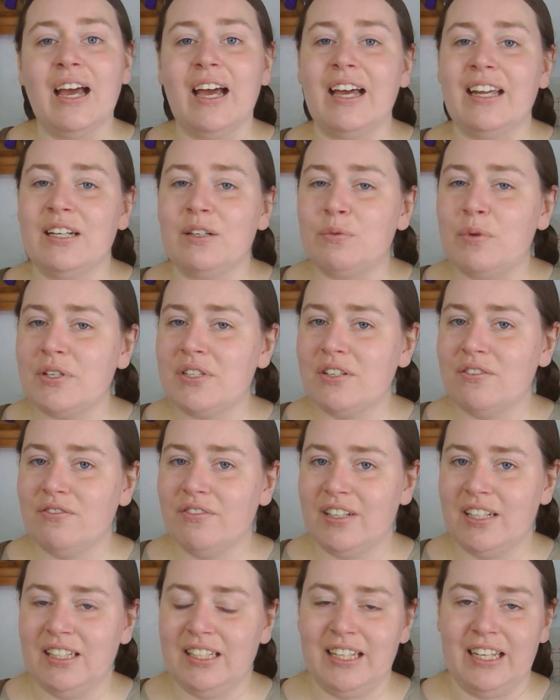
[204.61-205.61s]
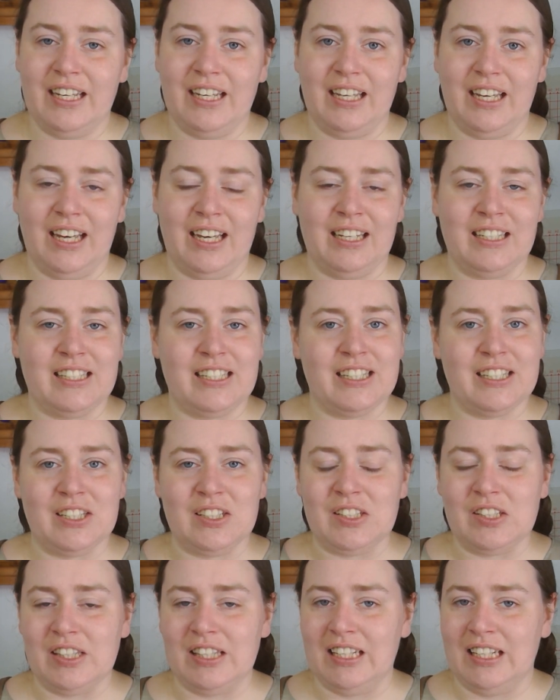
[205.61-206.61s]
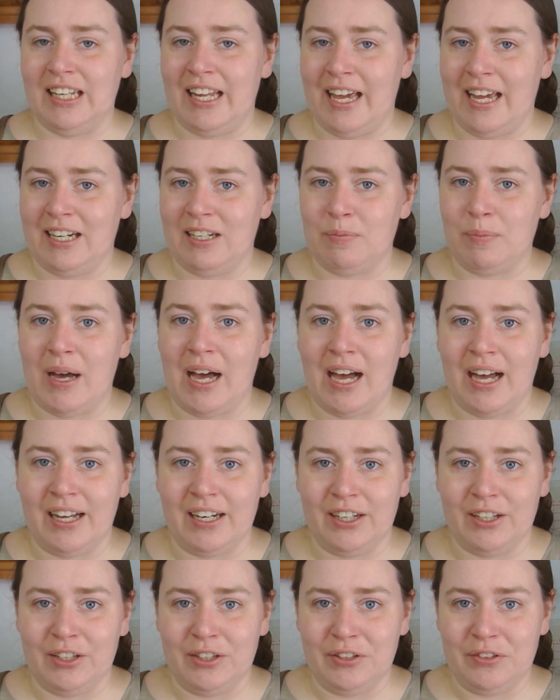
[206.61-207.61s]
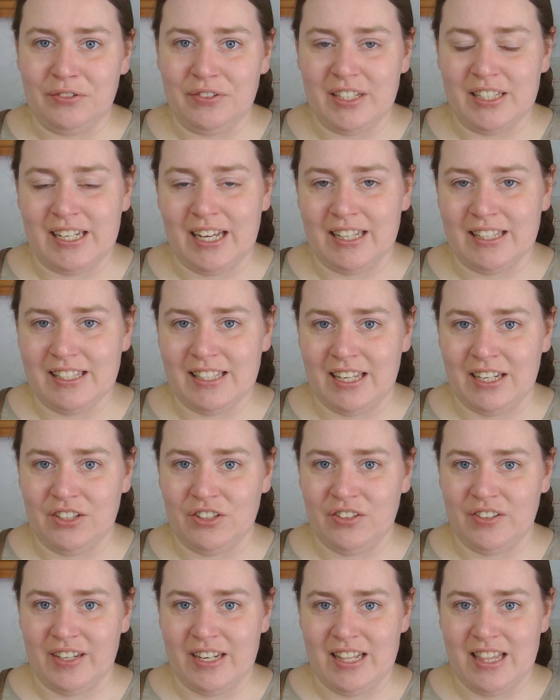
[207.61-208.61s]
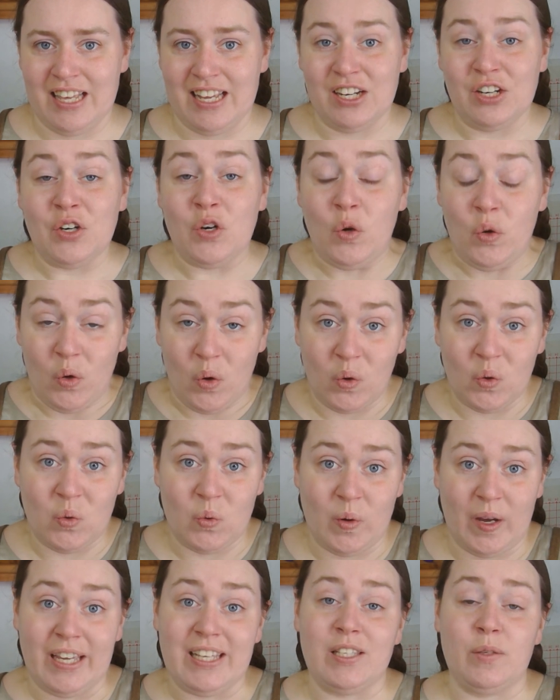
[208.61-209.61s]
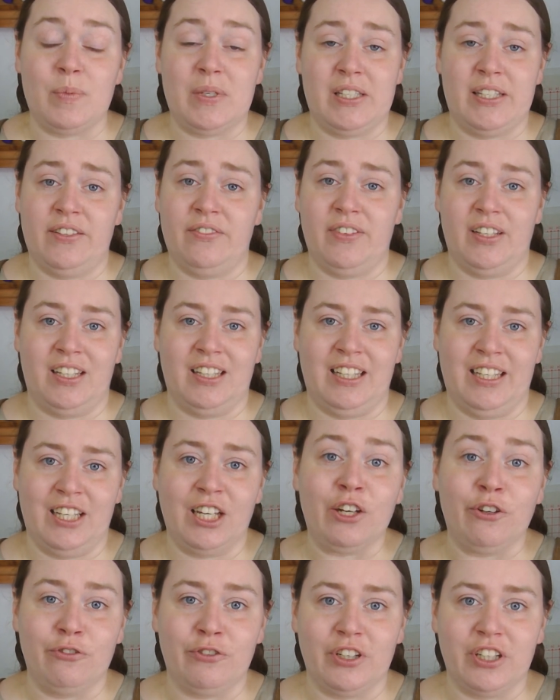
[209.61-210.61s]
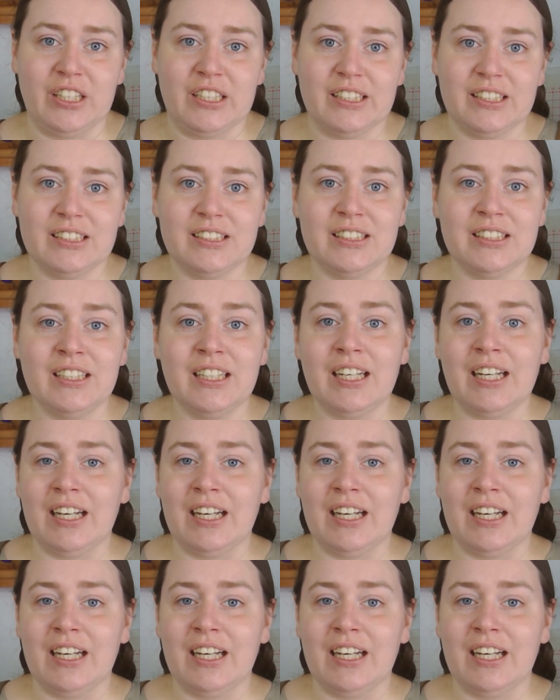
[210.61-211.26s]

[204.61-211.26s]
and it wasn't really until the later part of the 10th century that Norway specifically converted.